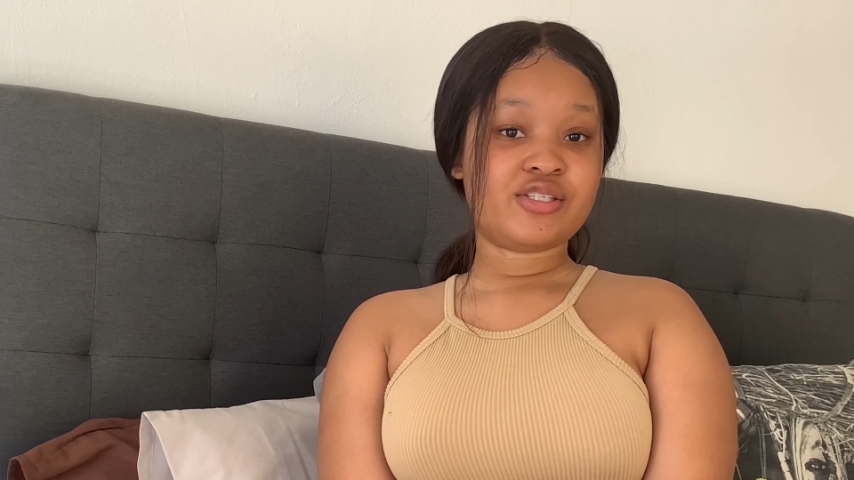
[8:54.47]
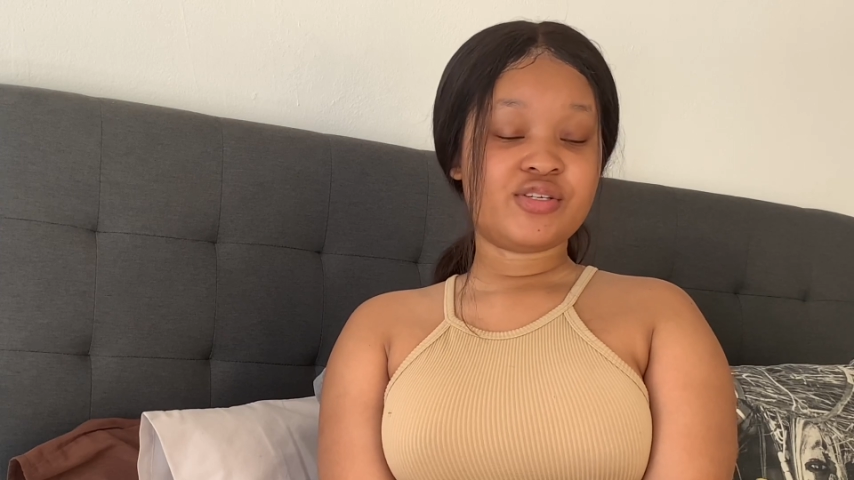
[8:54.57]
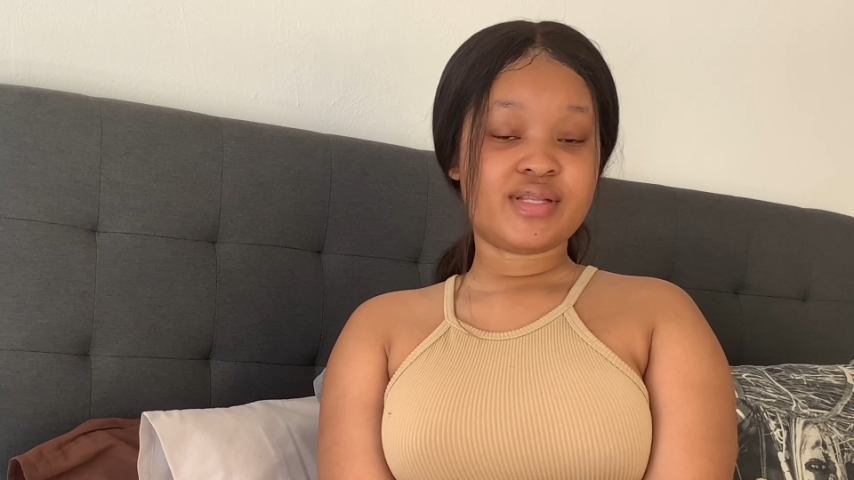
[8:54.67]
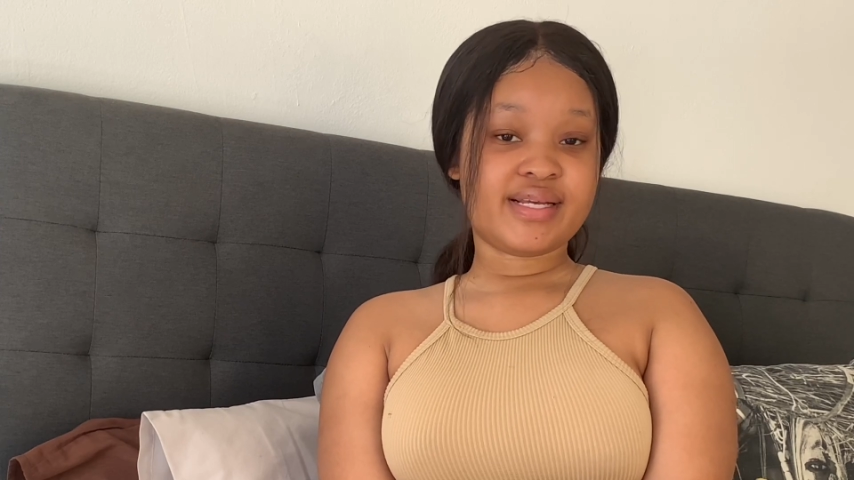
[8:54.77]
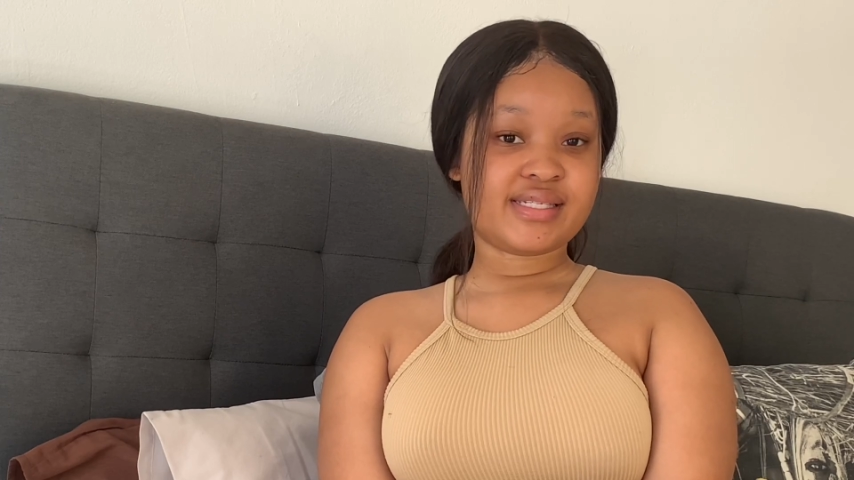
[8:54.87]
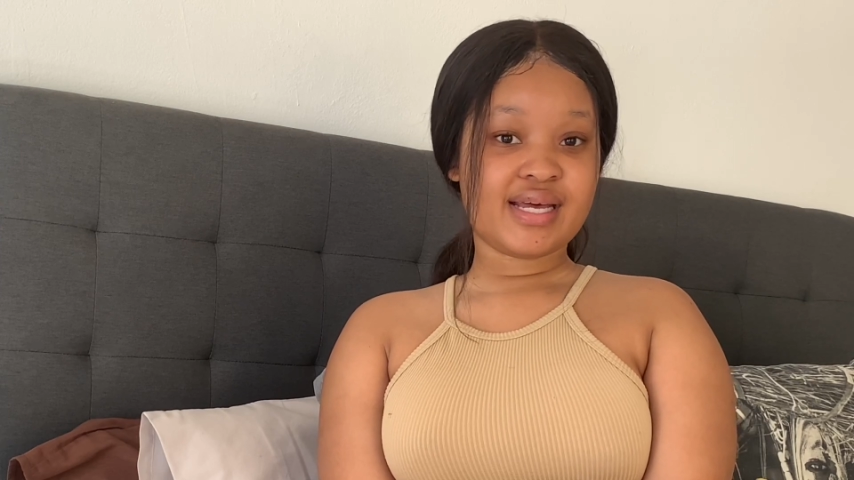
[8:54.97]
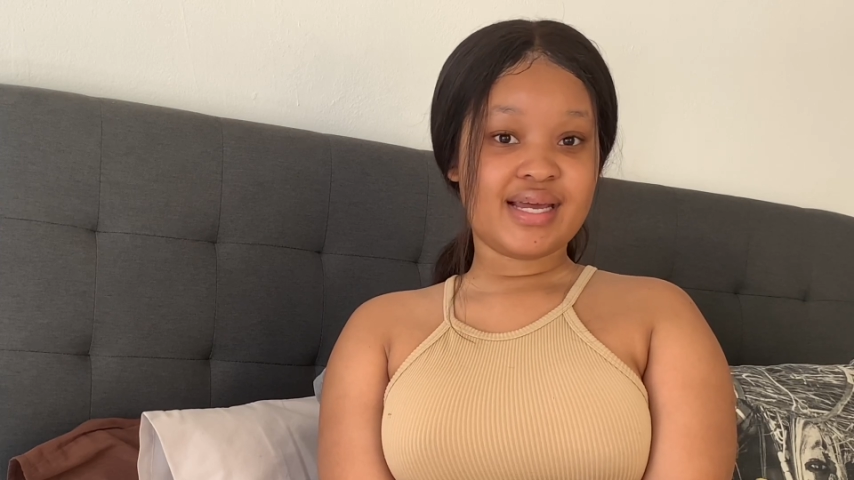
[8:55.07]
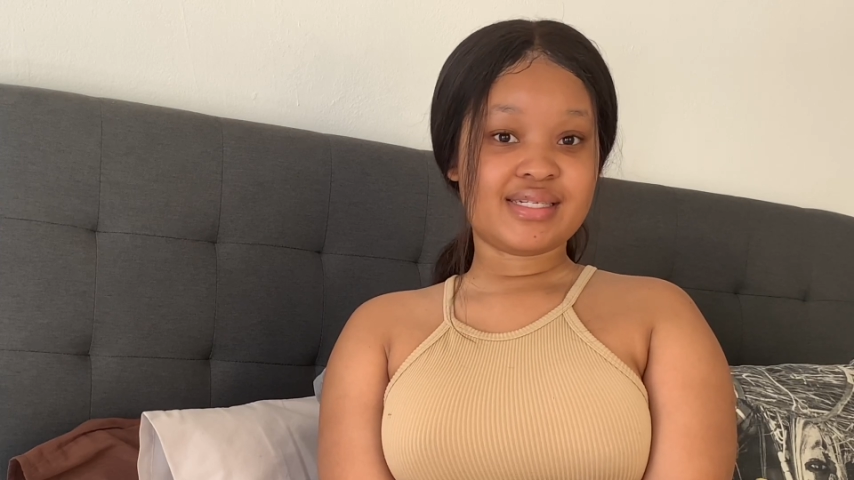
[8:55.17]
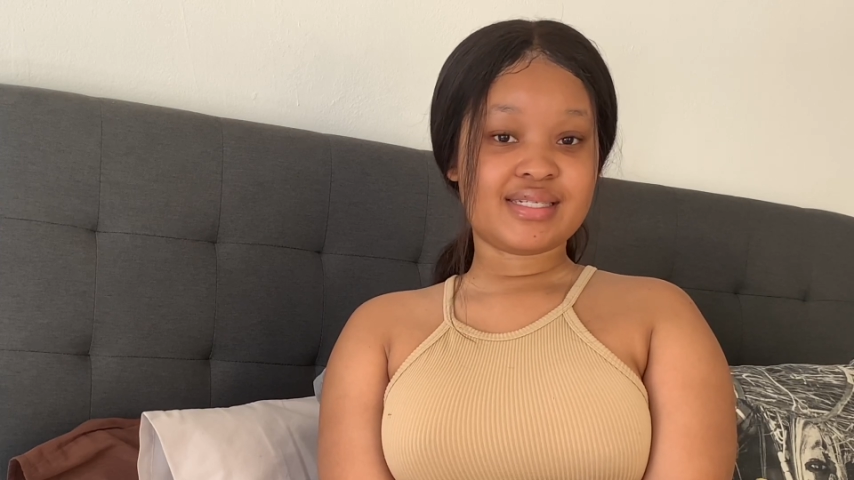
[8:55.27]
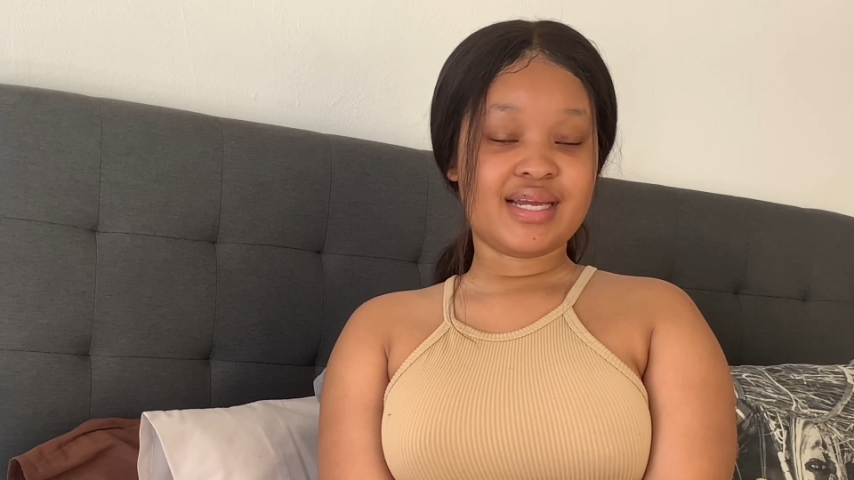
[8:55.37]
to their
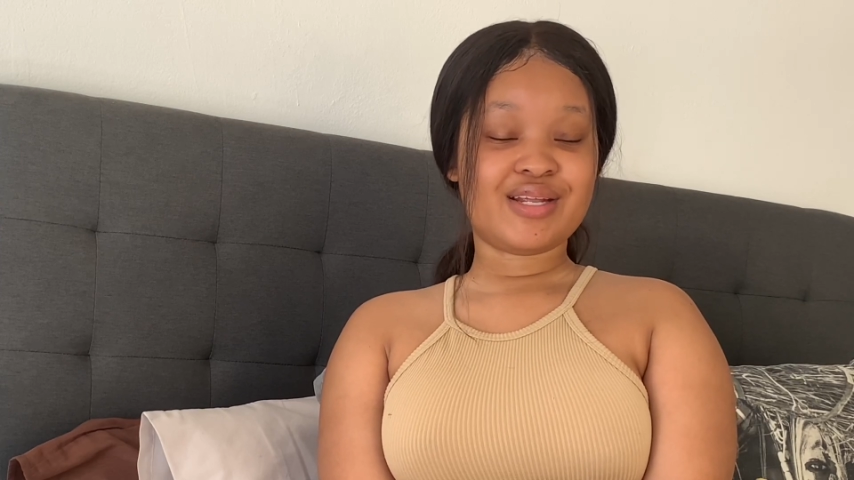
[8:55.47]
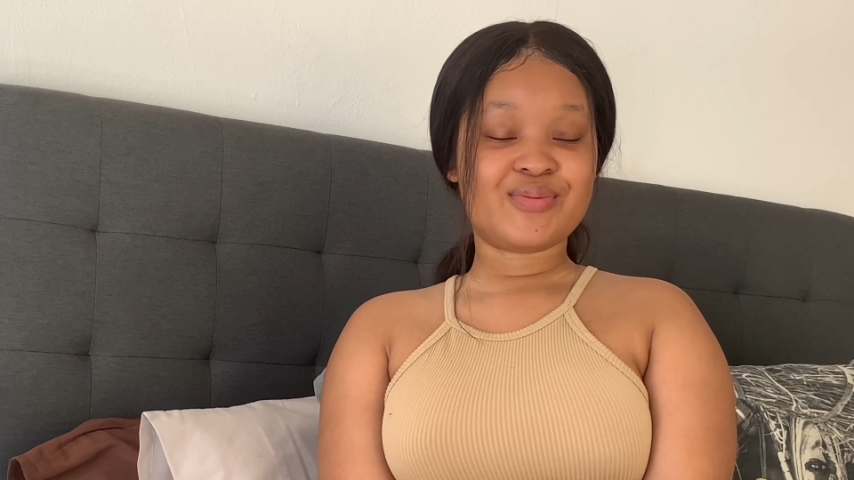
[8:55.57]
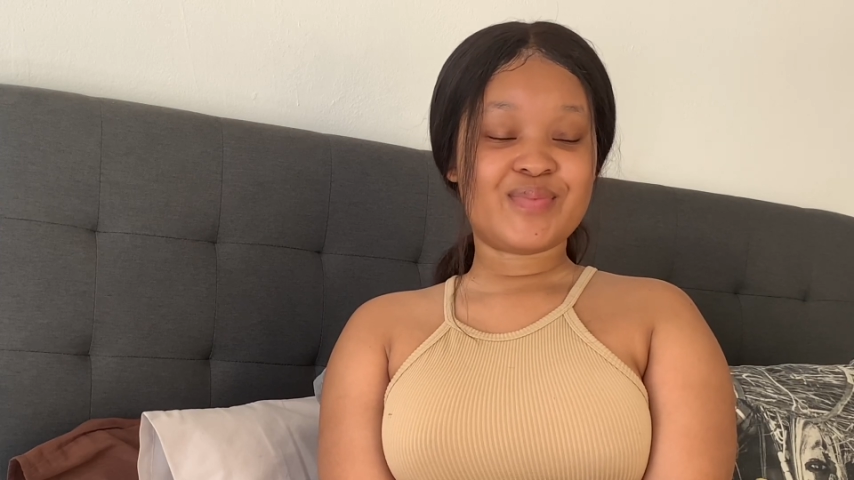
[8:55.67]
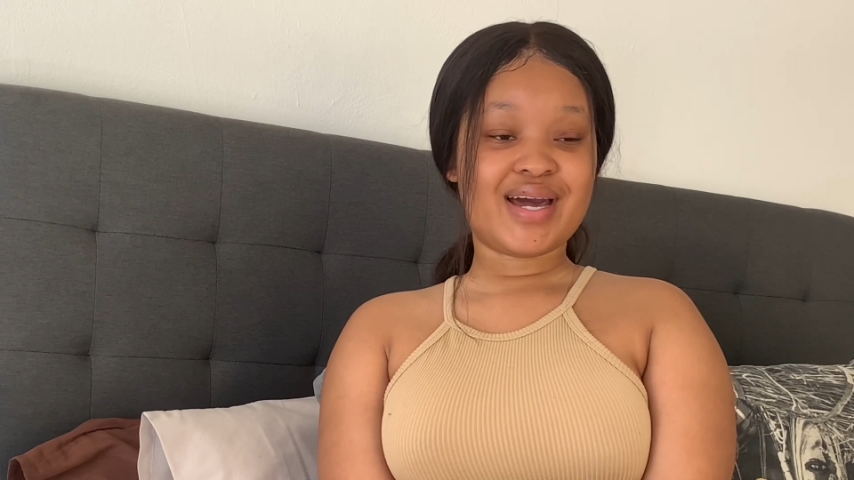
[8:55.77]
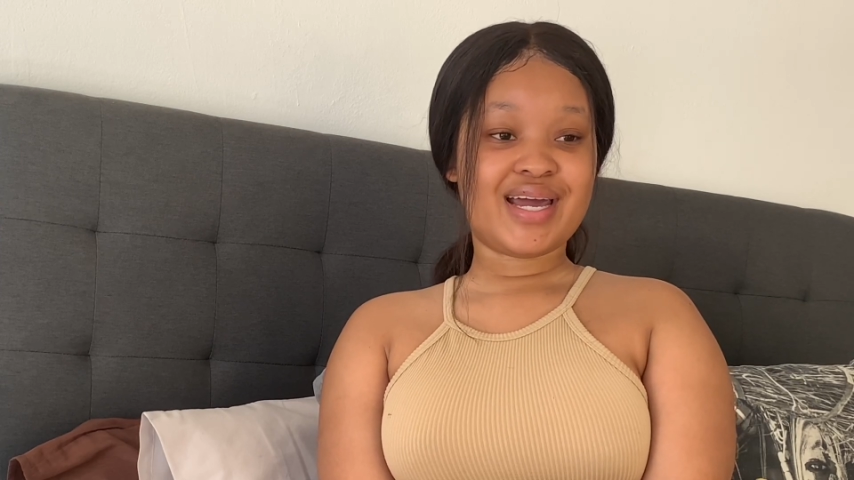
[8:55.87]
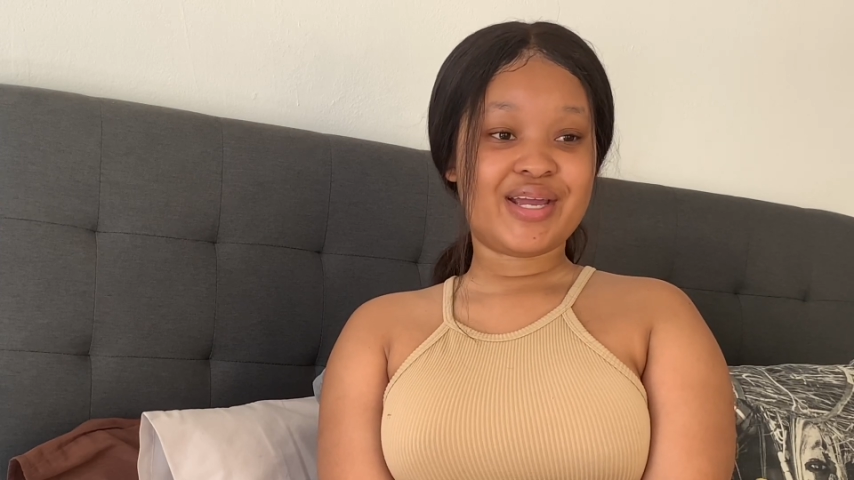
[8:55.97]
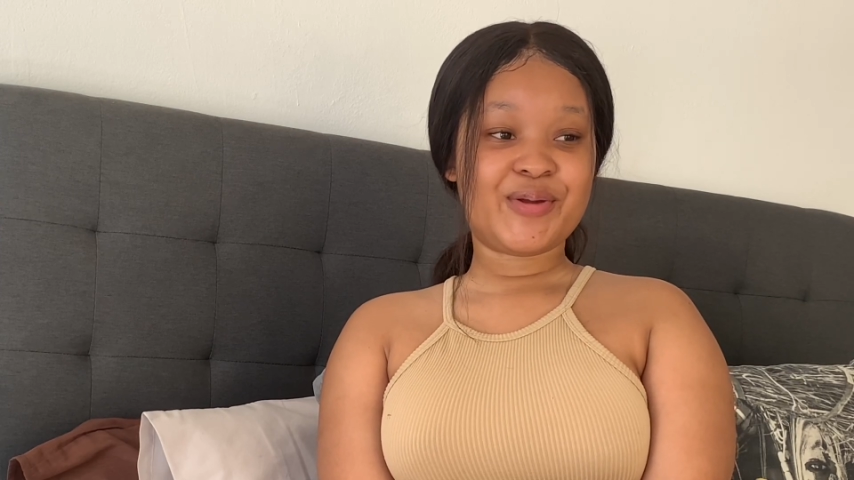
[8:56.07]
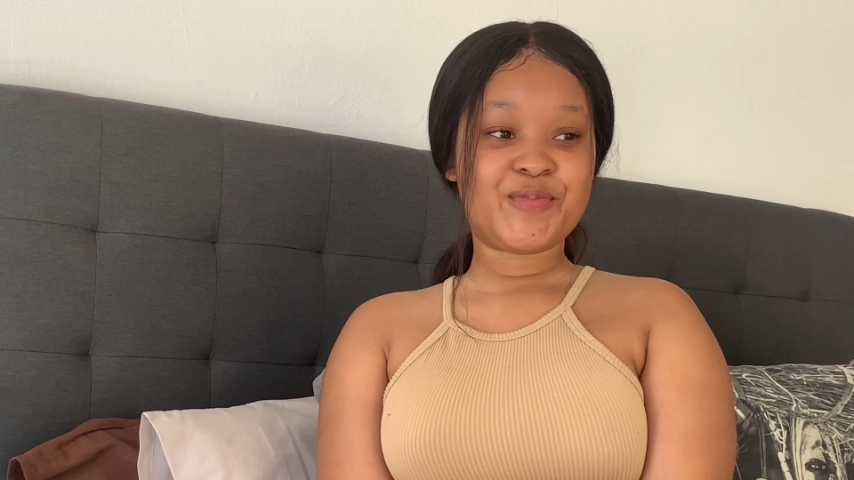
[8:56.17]
site in my